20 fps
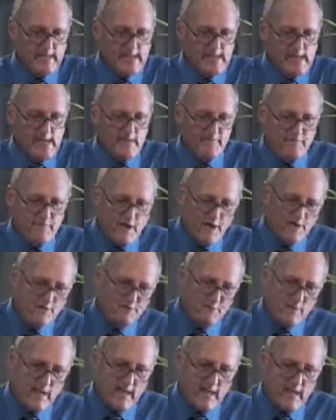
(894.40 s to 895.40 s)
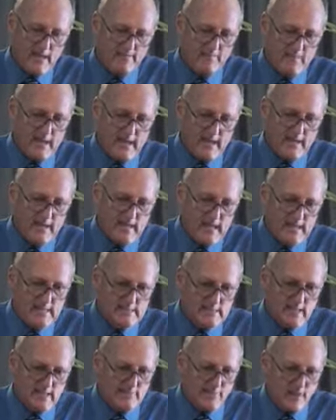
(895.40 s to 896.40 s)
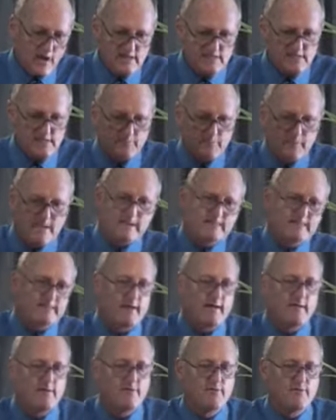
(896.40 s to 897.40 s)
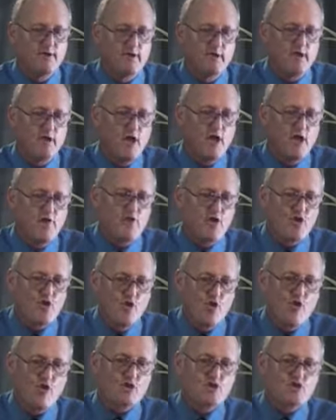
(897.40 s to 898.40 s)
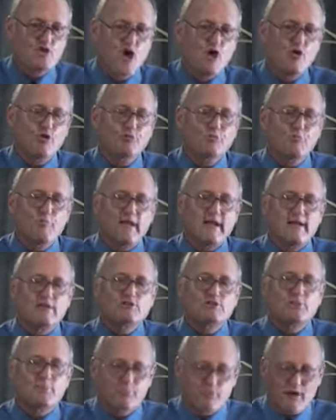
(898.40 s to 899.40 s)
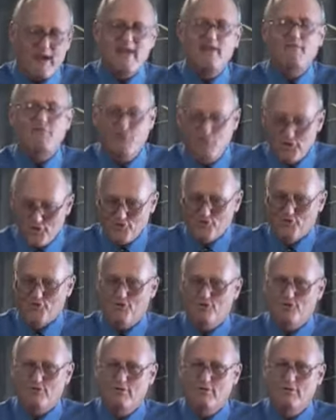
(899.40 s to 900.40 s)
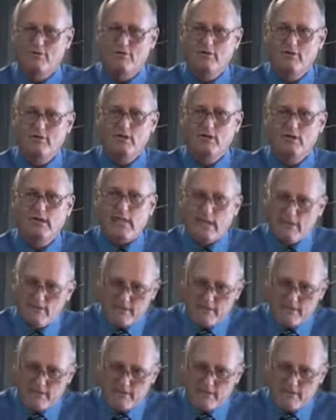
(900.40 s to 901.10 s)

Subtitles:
he phoned me and he said, Pastor Peter, the Lord told me to pray for you. In